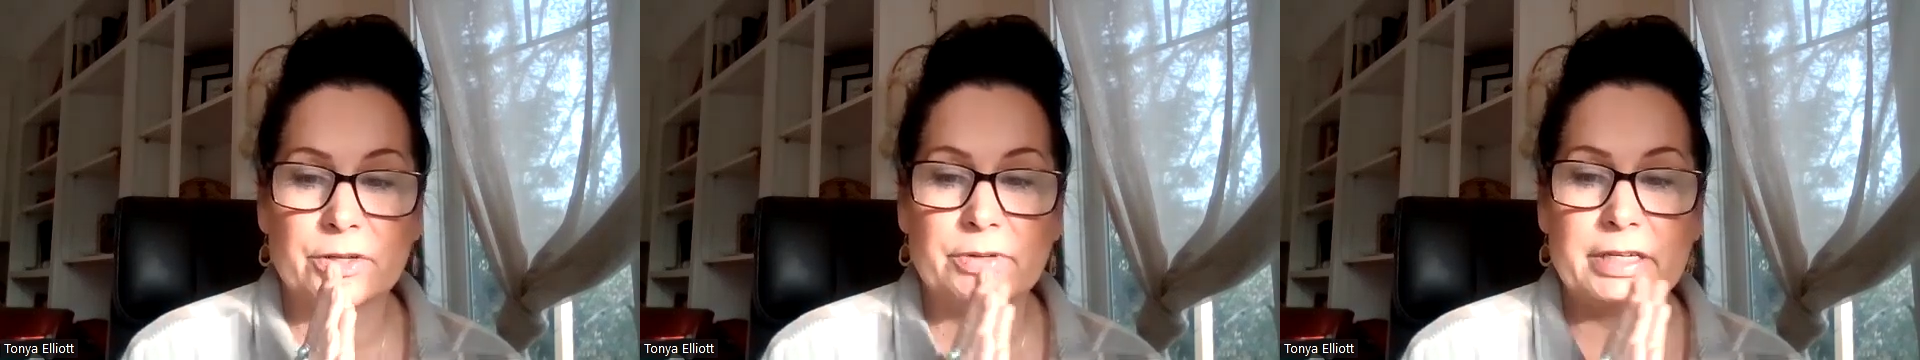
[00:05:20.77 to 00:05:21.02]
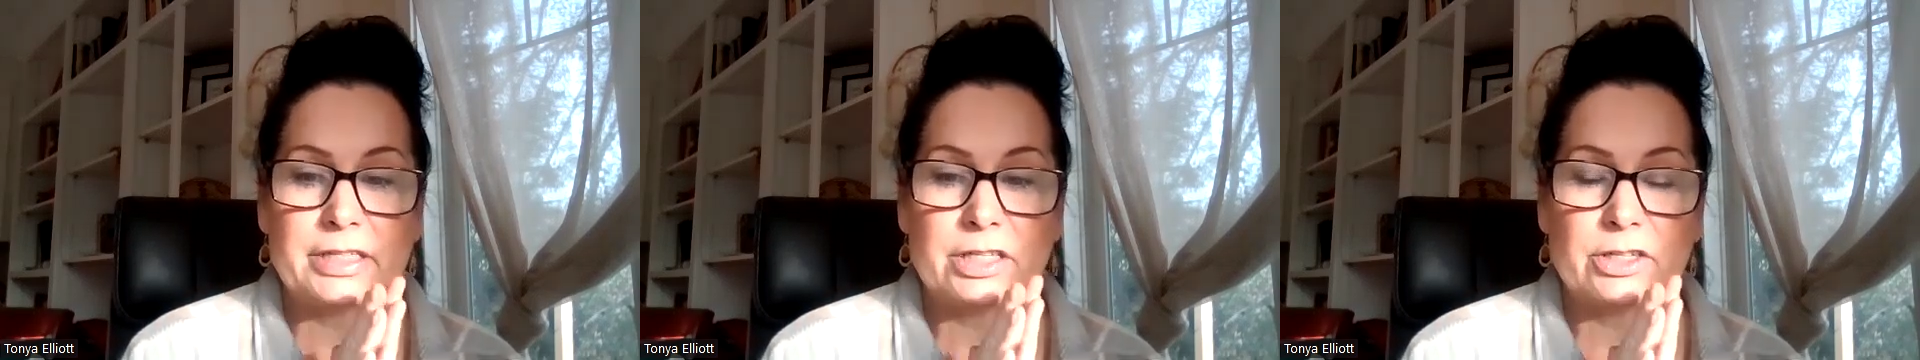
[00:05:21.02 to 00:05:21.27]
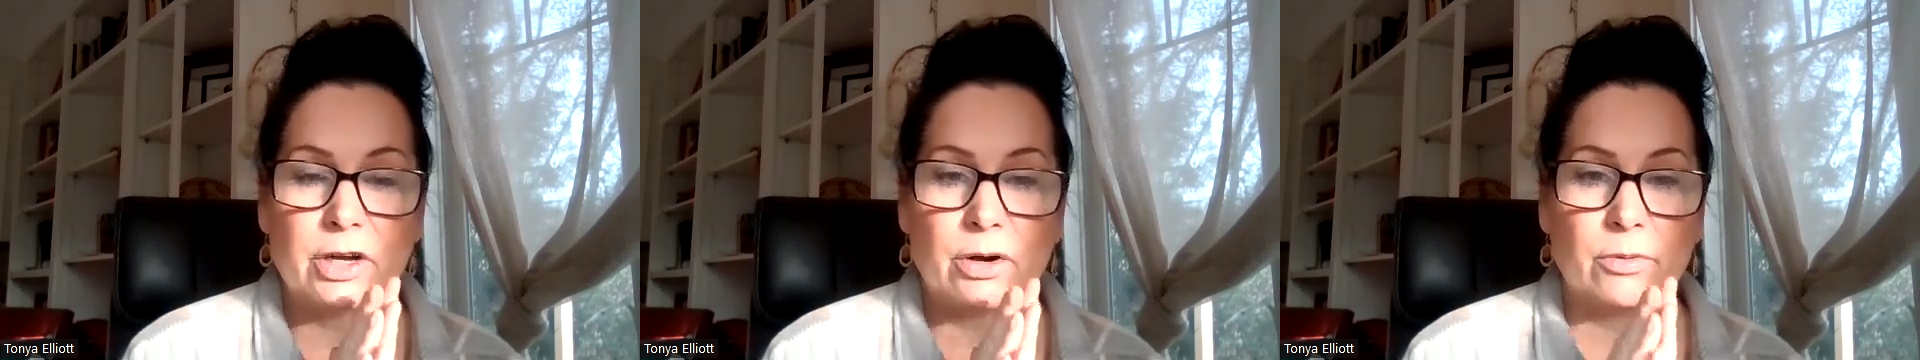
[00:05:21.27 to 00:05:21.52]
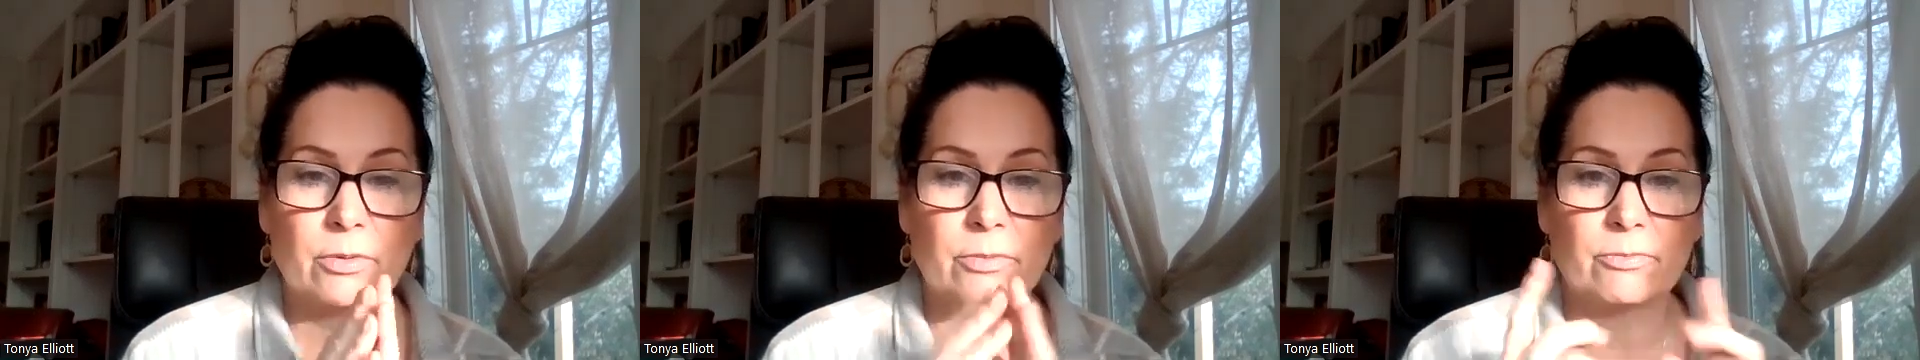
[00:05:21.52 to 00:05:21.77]
You need to
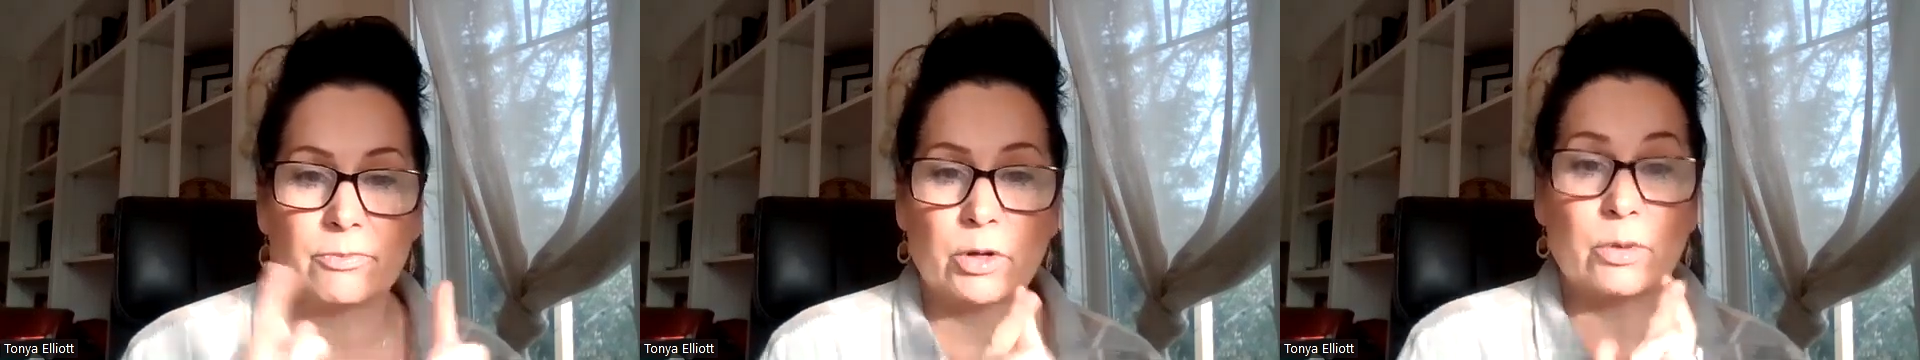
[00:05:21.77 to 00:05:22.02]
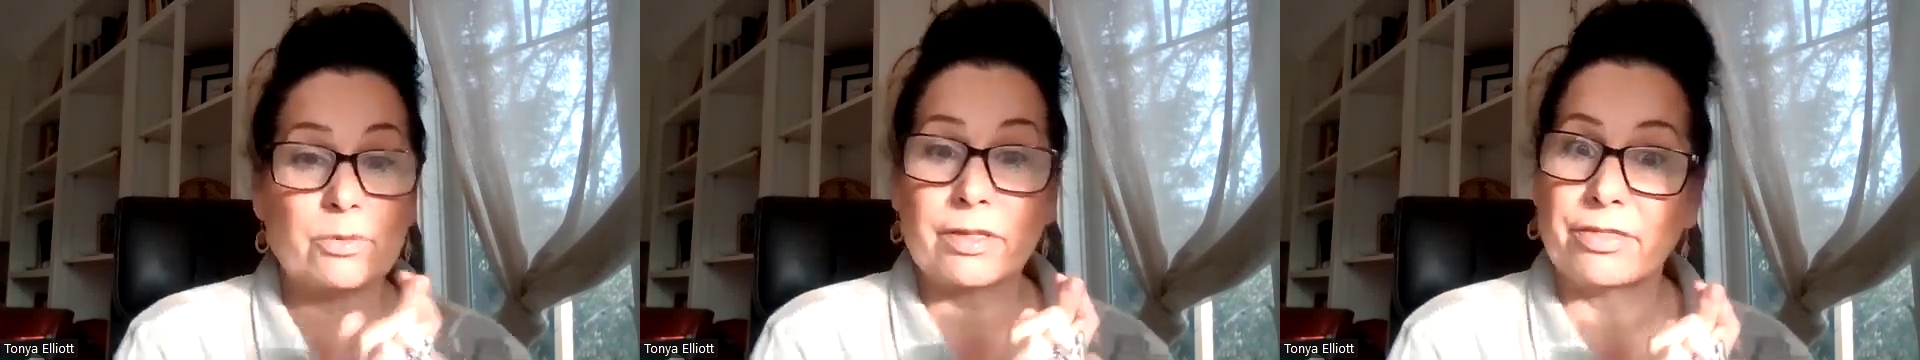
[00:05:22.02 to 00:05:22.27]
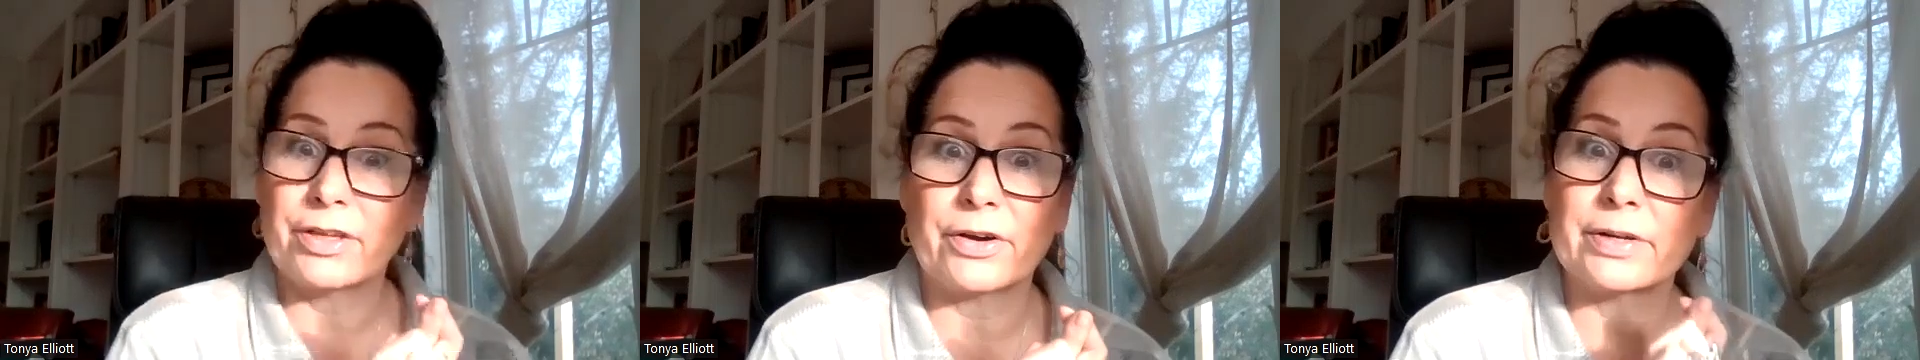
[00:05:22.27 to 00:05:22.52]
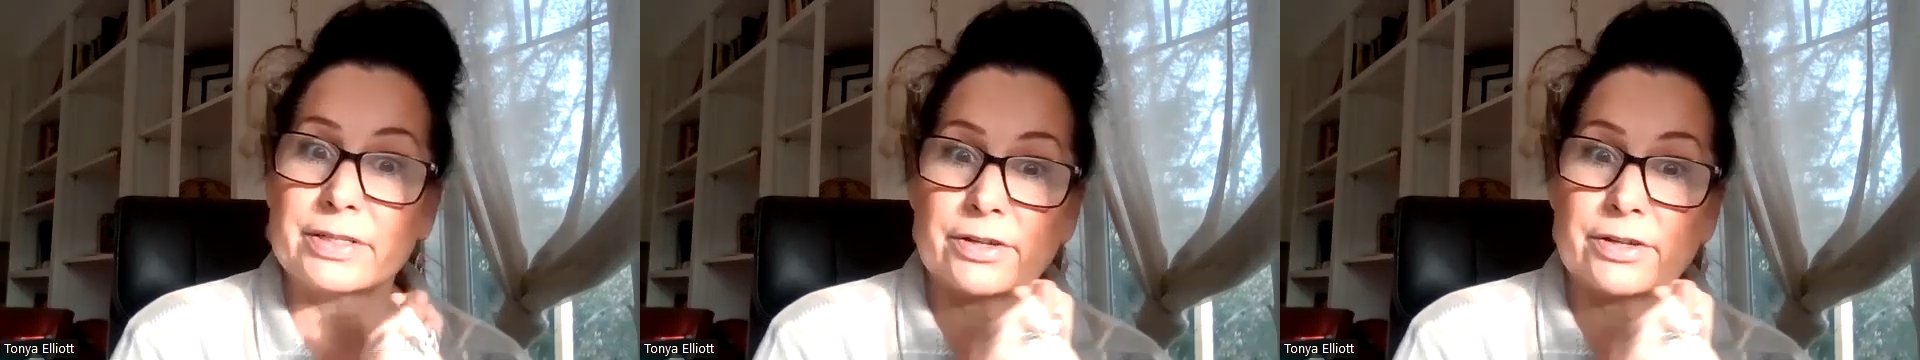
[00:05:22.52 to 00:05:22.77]
know who the
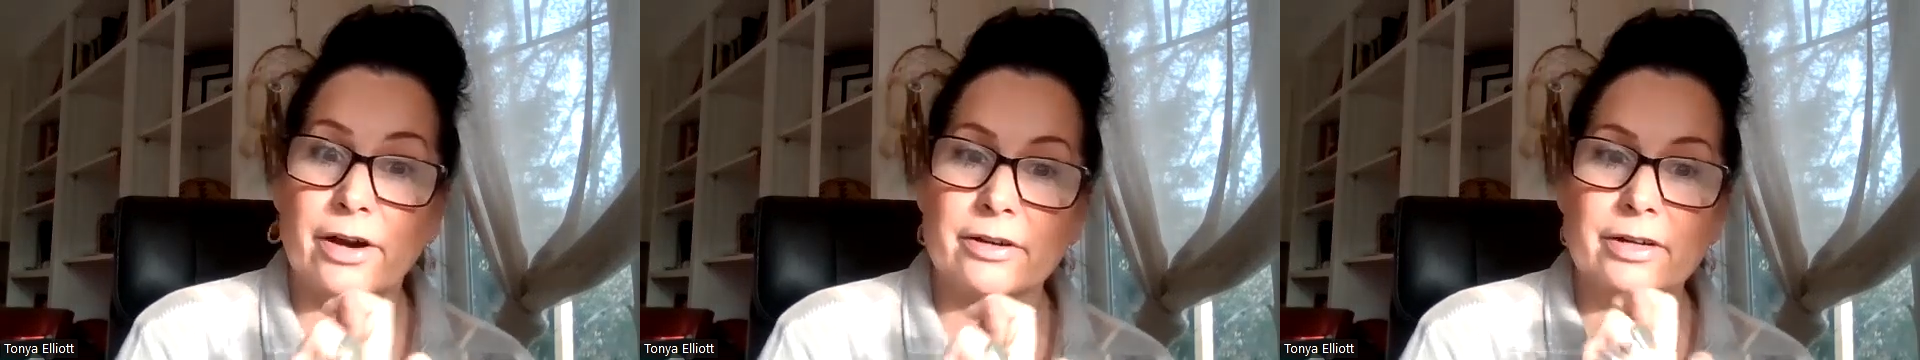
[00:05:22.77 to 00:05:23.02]
theorists are,